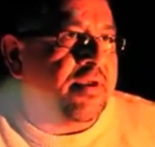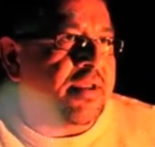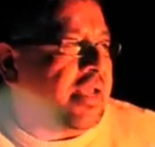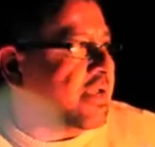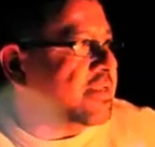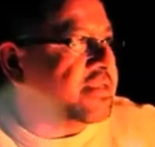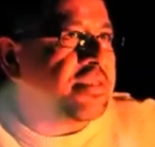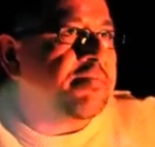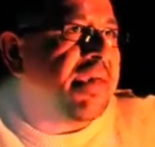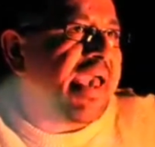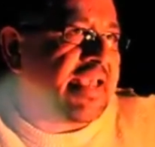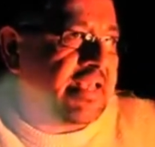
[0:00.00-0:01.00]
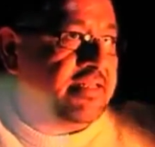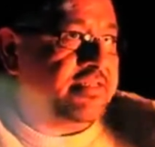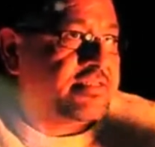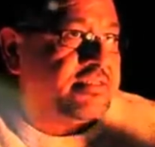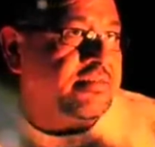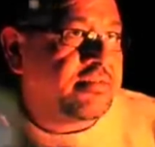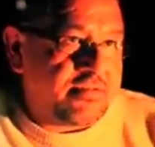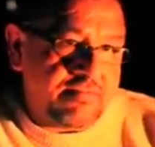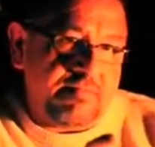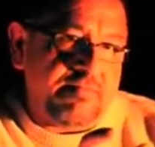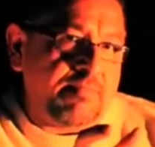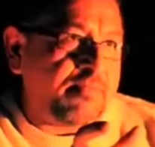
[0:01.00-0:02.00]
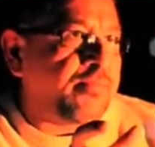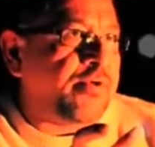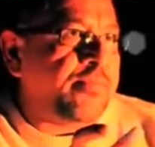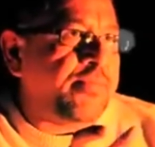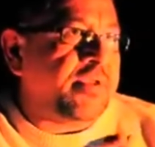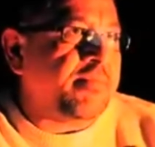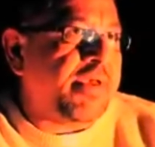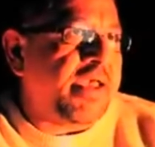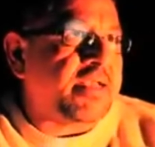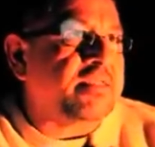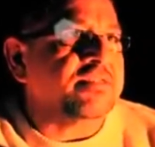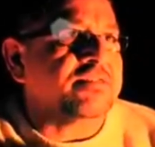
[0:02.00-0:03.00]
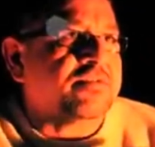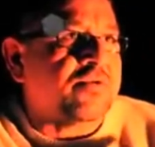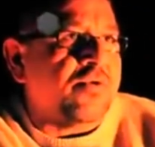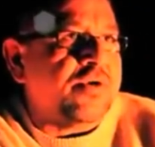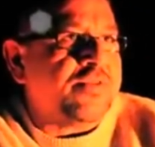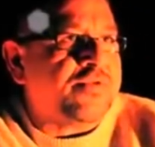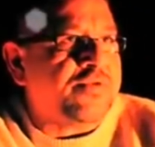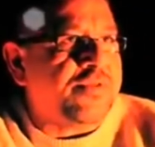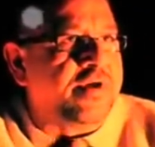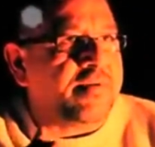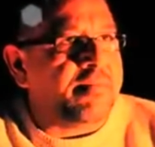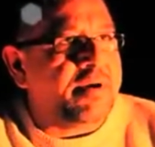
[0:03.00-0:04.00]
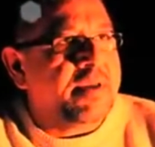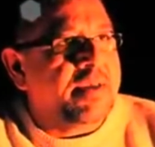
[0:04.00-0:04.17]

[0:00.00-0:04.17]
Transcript: And I can see maggots, real big maggots, just going through them